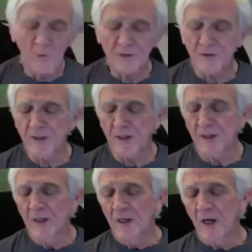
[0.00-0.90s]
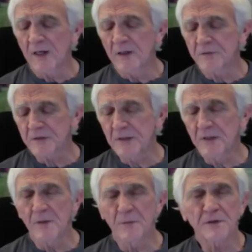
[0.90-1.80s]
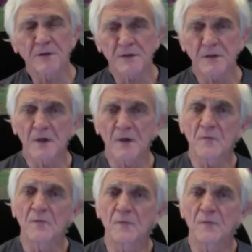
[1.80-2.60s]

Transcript: question. Yeah. I have seen images of